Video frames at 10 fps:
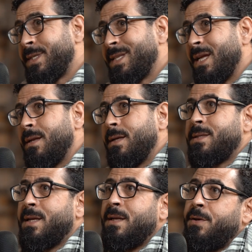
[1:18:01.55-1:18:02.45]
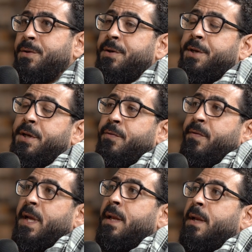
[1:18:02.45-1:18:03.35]
Still, you don't need to
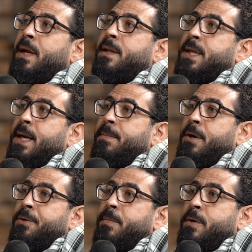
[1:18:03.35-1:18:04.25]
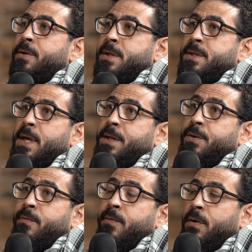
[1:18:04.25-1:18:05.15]
feel guilty about it, because it's not
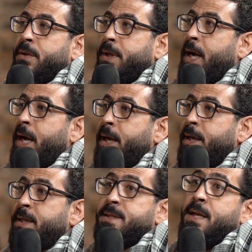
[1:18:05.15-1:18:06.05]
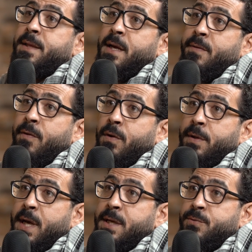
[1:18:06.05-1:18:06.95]
your fault, and it's not their
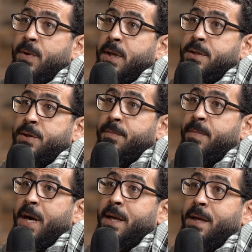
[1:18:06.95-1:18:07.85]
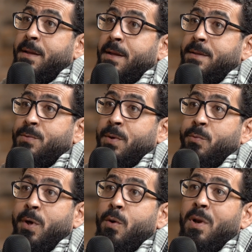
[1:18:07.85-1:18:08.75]
fault as well. So, but it's
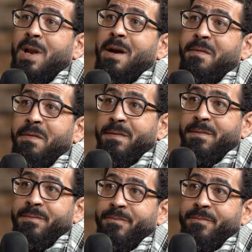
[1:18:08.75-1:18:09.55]
what we call life.